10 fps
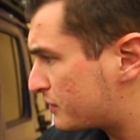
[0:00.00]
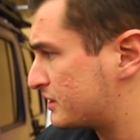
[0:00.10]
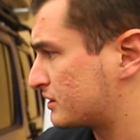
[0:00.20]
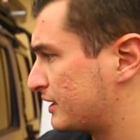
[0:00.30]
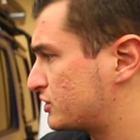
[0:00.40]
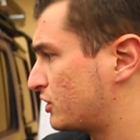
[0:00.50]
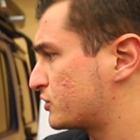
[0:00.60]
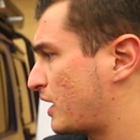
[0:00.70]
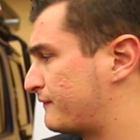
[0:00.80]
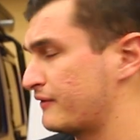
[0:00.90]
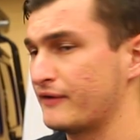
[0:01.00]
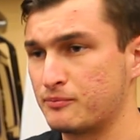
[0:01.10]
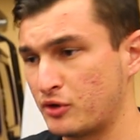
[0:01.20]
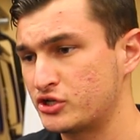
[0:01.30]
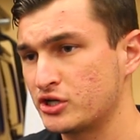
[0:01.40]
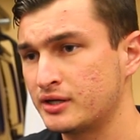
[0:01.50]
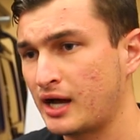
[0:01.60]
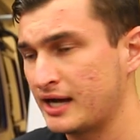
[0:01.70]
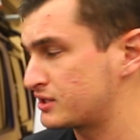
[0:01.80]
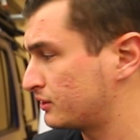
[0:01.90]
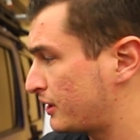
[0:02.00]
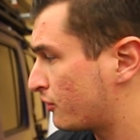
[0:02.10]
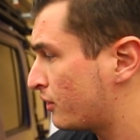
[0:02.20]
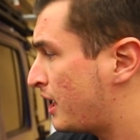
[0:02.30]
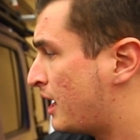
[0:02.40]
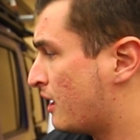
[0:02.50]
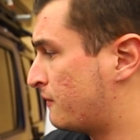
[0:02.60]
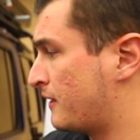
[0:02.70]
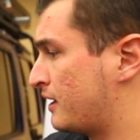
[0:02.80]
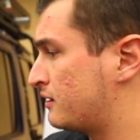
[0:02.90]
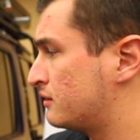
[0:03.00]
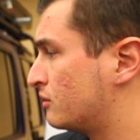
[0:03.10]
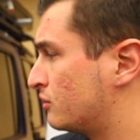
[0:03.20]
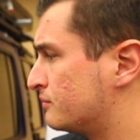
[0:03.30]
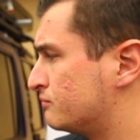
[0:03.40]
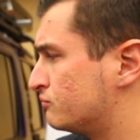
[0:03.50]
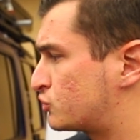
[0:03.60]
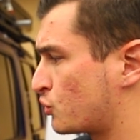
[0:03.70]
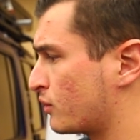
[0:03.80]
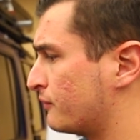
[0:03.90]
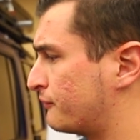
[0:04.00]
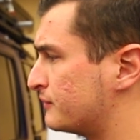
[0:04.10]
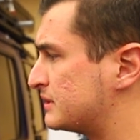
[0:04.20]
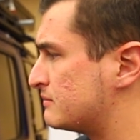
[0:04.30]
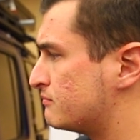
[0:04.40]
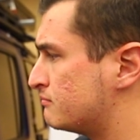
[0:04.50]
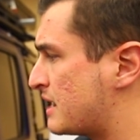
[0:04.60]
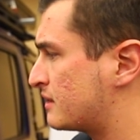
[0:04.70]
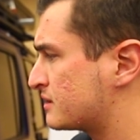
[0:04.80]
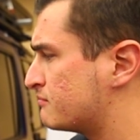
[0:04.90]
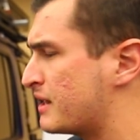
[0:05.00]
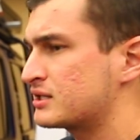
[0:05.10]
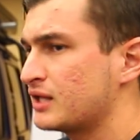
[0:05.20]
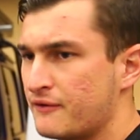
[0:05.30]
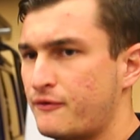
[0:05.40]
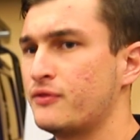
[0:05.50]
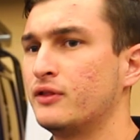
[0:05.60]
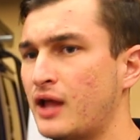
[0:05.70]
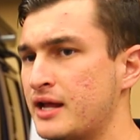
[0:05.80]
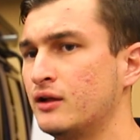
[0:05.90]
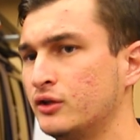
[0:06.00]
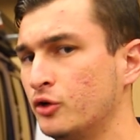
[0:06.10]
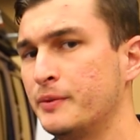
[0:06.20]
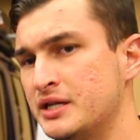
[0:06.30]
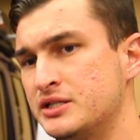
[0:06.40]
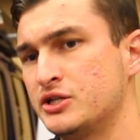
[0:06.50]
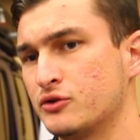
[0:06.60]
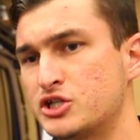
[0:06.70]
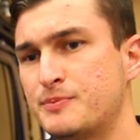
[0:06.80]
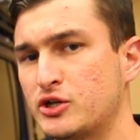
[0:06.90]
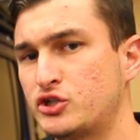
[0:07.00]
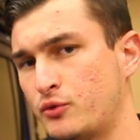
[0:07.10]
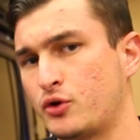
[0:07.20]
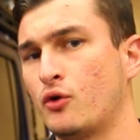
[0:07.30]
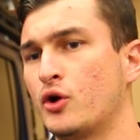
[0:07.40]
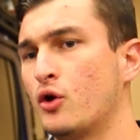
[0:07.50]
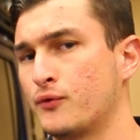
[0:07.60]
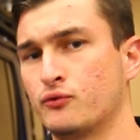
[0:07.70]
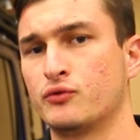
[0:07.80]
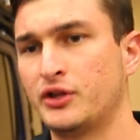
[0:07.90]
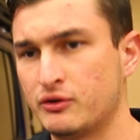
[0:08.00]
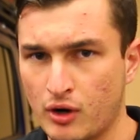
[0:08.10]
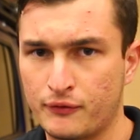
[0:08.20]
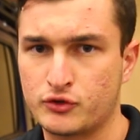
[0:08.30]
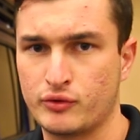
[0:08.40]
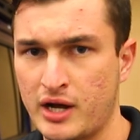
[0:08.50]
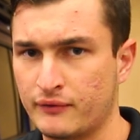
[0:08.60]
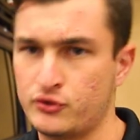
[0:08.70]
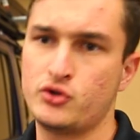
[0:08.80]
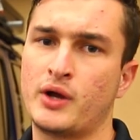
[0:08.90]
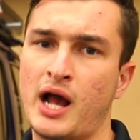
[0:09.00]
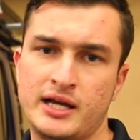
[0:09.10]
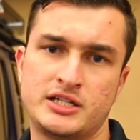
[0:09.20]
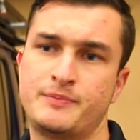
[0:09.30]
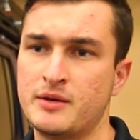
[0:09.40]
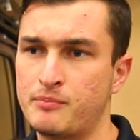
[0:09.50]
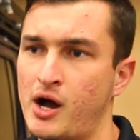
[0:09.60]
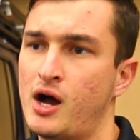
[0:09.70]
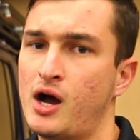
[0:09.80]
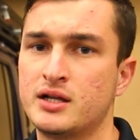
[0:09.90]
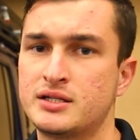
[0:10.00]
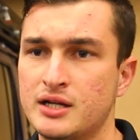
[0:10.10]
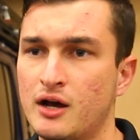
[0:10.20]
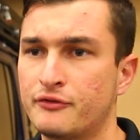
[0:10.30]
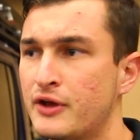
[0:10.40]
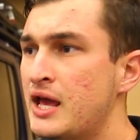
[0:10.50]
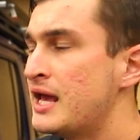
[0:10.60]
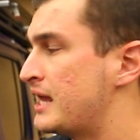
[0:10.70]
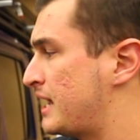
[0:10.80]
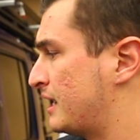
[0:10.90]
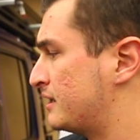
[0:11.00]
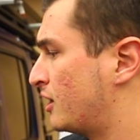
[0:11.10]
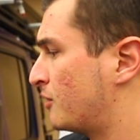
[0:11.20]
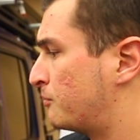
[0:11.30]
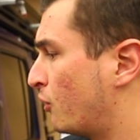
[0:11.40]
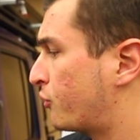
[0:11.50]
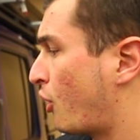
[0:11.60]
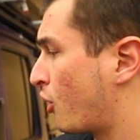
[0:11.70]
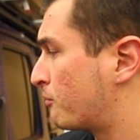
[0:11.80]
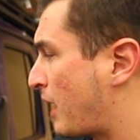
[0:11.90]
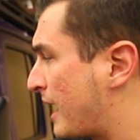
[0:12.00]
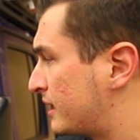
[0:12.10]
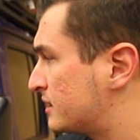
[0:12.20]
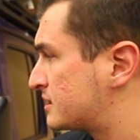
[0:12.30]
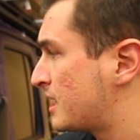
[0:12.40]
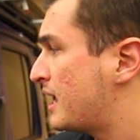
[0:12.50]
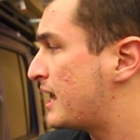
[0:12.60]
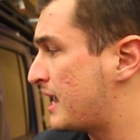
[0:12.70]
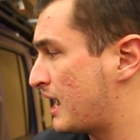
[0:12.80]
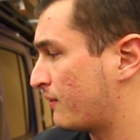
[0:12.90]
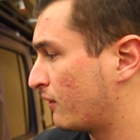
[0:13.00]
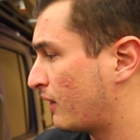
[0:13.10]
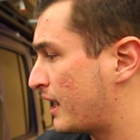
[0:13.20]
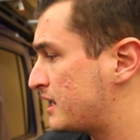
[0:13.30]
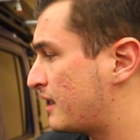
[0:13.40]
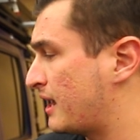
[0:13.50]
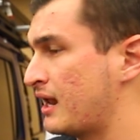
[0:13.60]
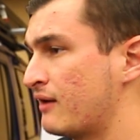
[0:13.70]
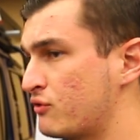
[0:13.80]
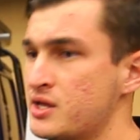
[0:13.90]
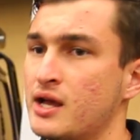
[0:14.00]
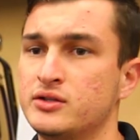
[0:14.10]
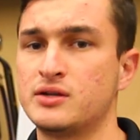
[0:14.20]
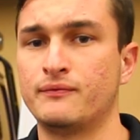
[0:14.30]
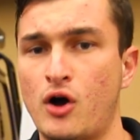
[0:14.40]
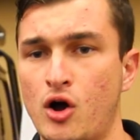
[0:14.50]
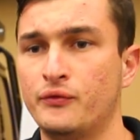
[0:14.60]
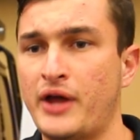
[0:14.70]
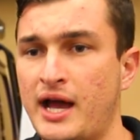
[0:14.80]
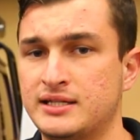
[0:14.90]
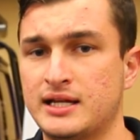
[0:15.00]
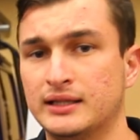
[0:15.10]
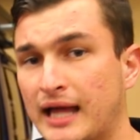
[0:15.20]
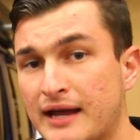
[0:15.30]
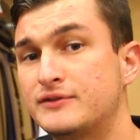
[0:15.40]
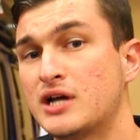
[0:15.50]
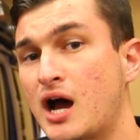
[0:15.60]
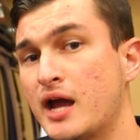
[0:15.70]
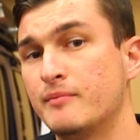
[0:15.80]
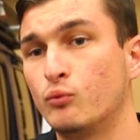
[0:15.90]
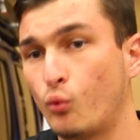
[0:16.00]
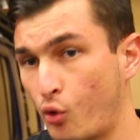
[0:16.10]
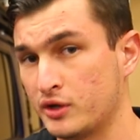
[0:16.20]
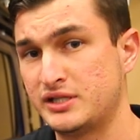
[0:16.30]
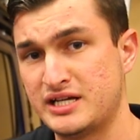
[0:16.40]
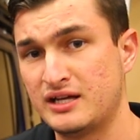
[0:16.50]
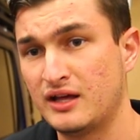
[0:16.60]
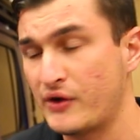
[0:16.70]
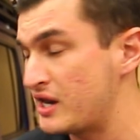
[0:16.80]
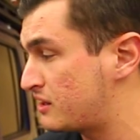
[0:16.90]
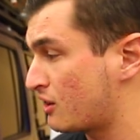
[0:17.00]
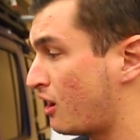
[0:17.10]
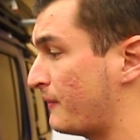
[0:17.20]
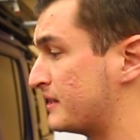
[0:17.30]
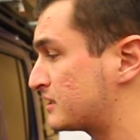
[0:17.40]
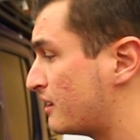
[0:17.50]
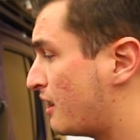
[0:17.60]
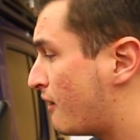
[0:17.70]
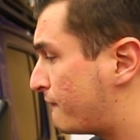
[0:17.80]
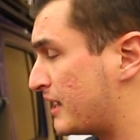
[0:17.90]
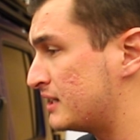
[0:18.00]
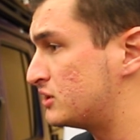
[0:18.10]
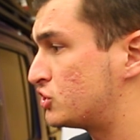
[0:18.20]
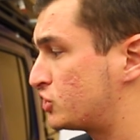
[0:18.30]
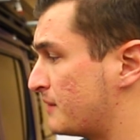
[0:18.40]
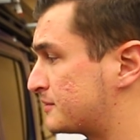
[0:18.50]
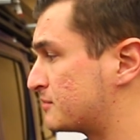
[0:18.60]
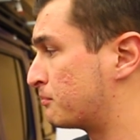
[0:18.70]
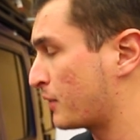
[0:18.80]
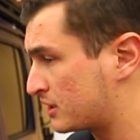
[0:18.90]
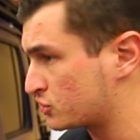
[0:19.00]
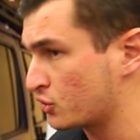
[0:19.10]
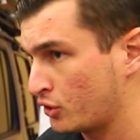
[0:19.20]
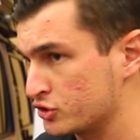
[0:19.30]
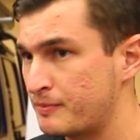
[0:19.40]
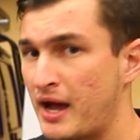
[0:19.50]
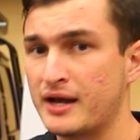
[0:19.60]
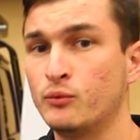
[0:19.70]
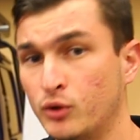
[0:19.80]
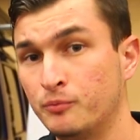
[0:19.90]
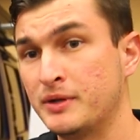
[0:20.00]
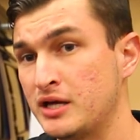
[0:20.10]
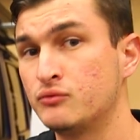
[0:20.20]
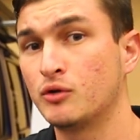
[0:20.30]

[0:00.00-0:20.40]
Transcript: these lights also have a vibration isolator that sort of makes makes life on the light a little bit easier, especially when you're going over really rough terrain. If you're doing high-speed Baja stuff, and uh, both our brackets and the light and everything else involved has a lifetime warranty. If anything on this fades, chips, breaks, or goes bad, it will be